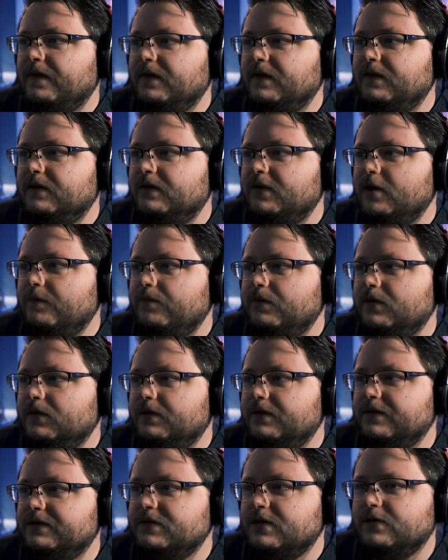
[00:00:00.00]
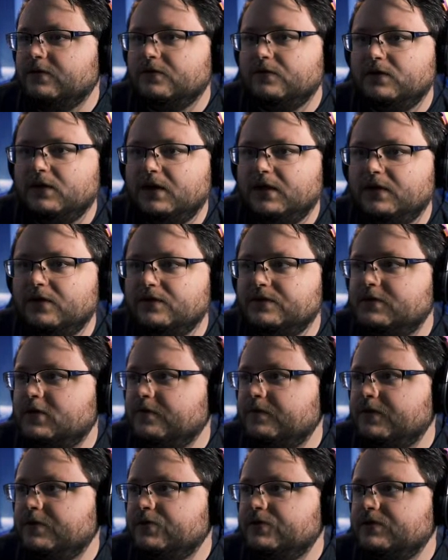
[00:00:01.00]
then a couple of these other layers
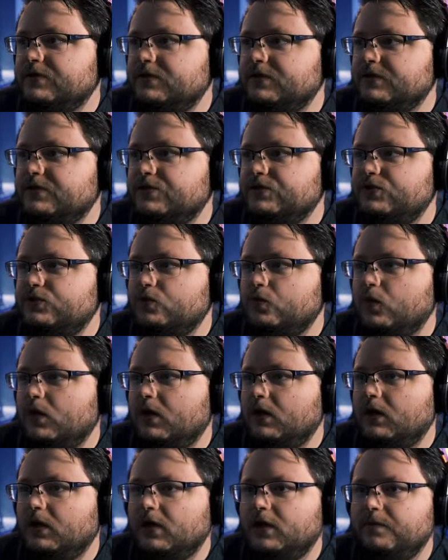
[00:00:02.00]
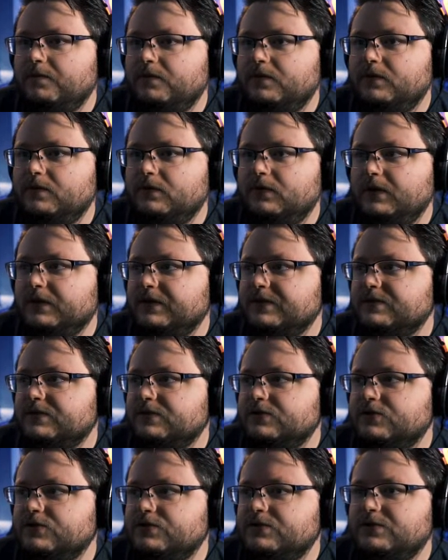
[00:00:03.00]
come in just to swell up. Like this
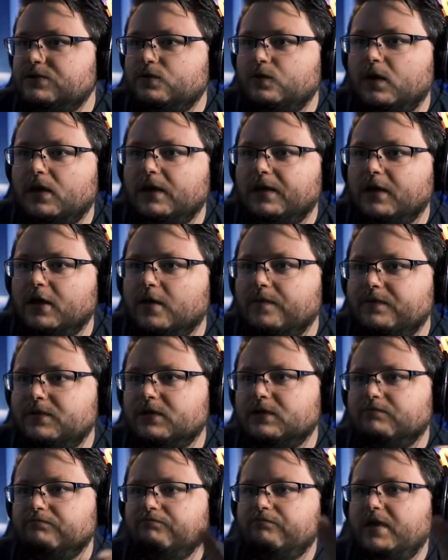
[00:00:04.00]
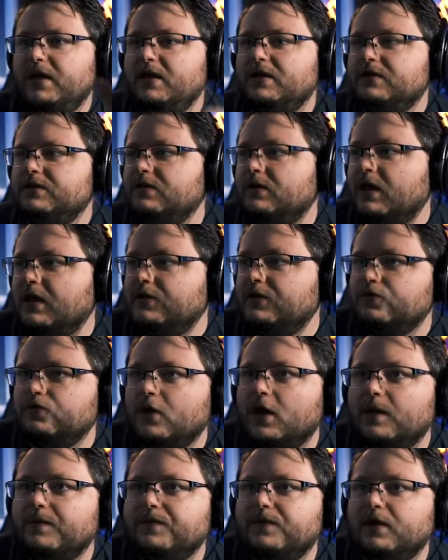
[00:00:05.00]
is just swelling up to hit into that
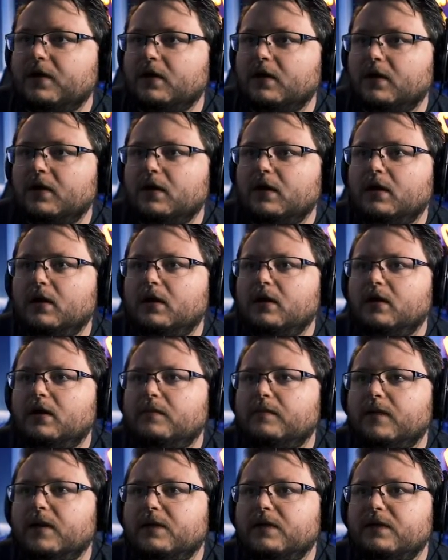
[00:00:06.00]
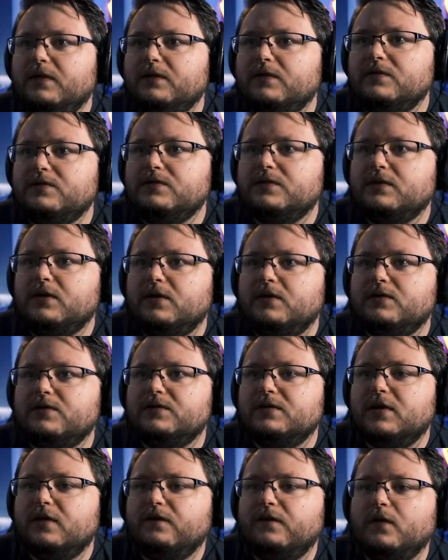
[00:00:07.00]
drop there. But I think there's other
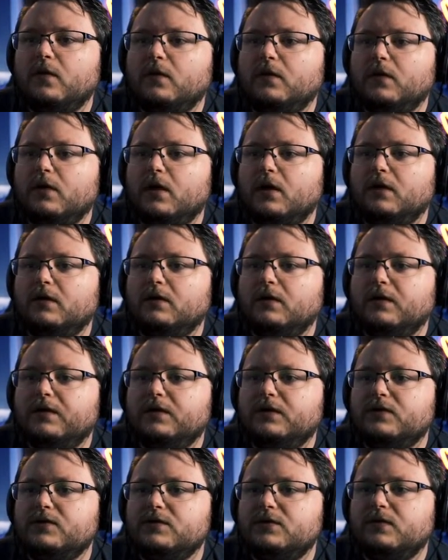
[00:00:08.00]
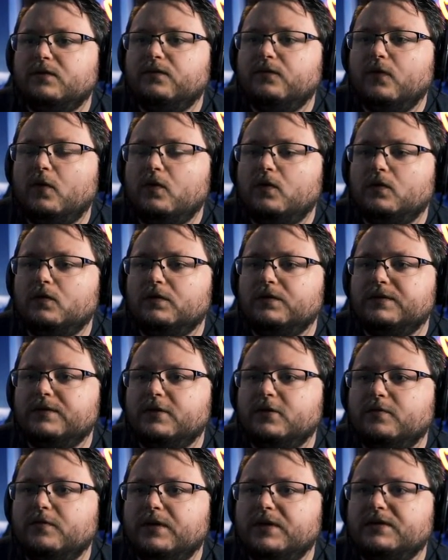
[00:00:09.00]
stuff going on. I think there's some vocals
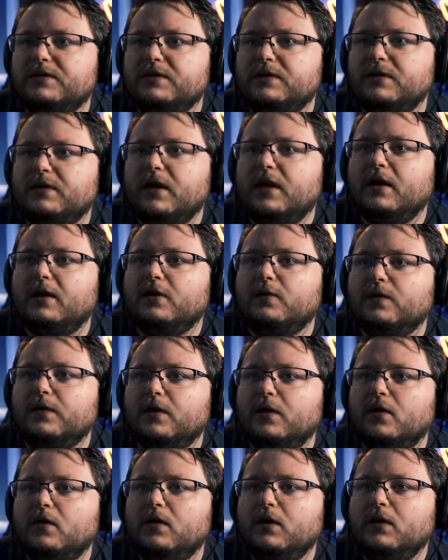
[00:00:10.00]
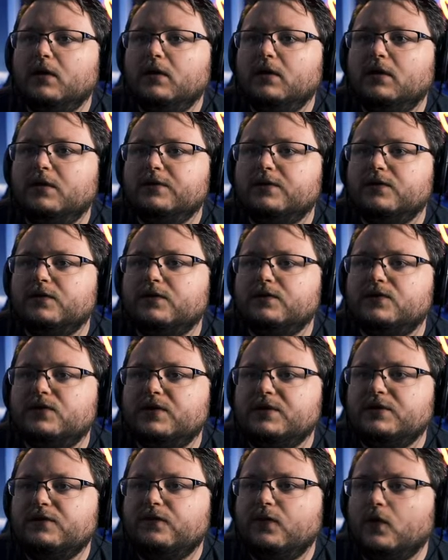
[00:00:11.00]
that are mixed in. Yeah, here we go. So there's
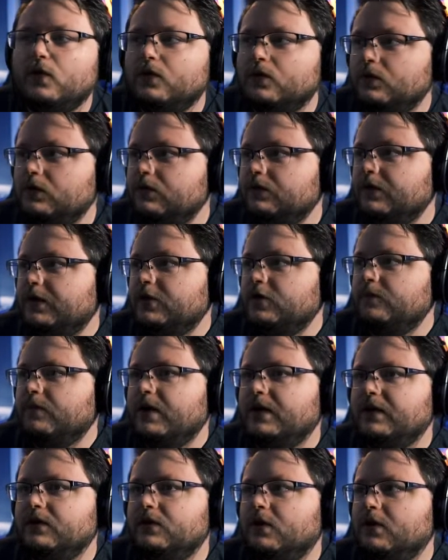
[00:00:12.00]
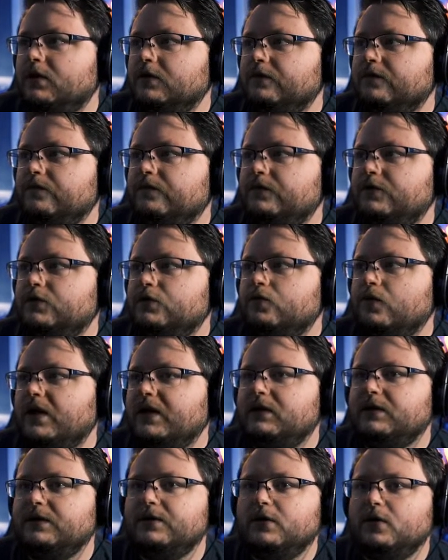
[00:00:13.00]
this vocal that you might not have
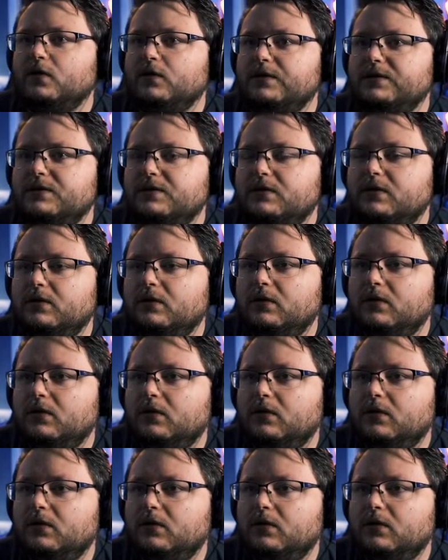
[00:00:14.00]
directly noticed.